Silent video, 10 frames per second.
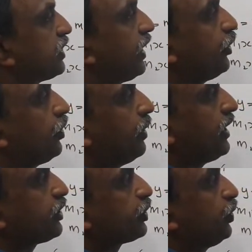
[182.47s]
3 into
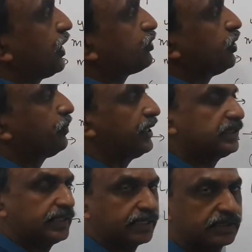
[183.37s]
minus 2 gives you
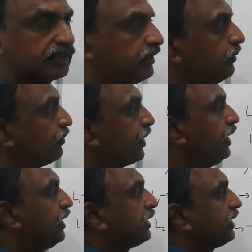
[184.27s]
plus 6.
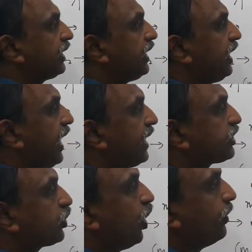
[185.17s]
Taking
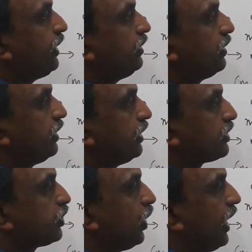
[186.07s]
x common,
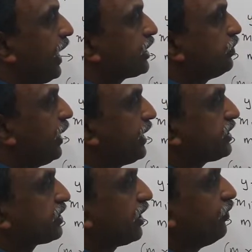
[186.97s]
so x
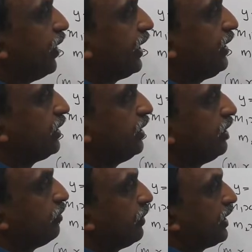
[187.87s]
minus 3y
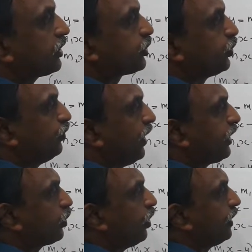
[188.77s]
minus
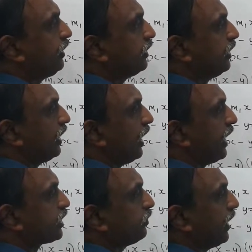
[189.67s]
2y common,
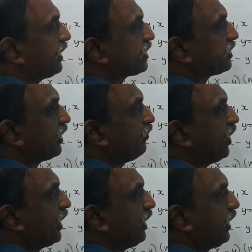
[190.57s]
x minus
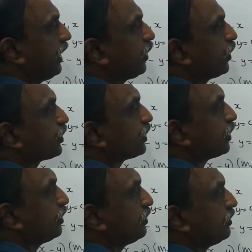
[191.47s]
3y equal to
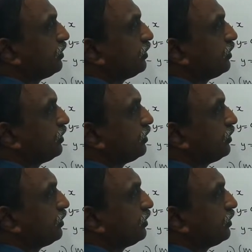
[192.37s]
0.